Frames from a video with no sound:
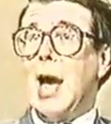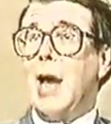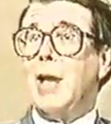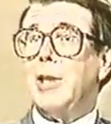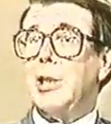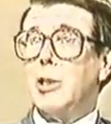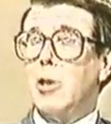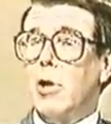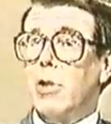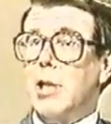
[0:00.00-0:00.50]

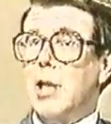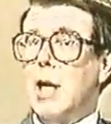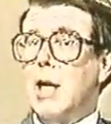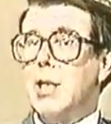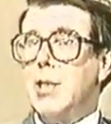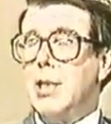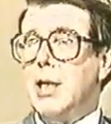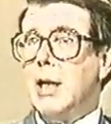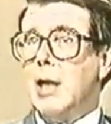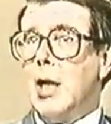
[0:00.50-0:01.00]
And he got the
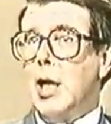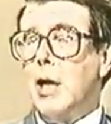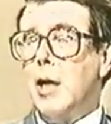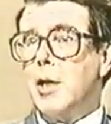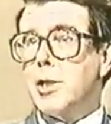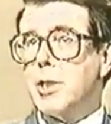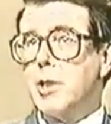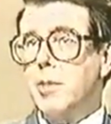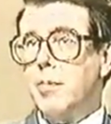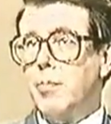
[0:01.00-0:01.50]
idea. I
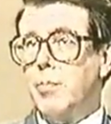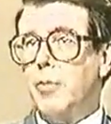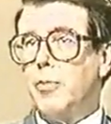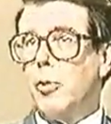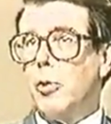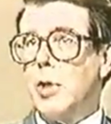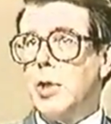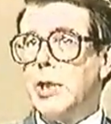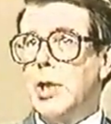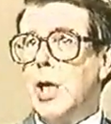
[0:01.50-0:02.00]
asked him
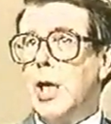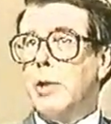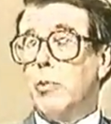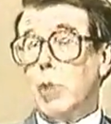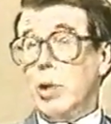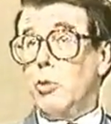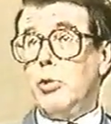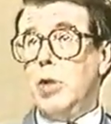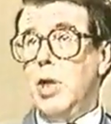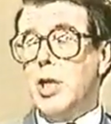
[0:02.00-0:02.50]
before he died.
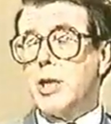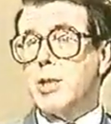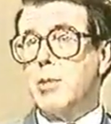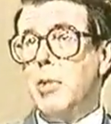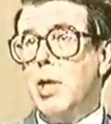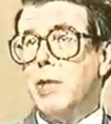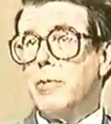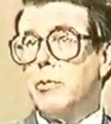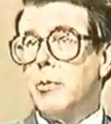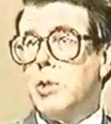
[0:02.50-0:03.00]
Well, I couldn't ask
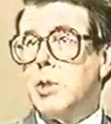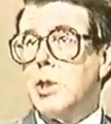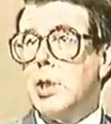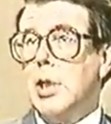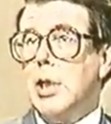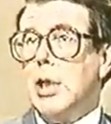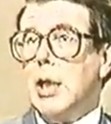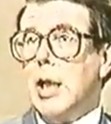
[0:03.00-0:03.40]
him afterwards.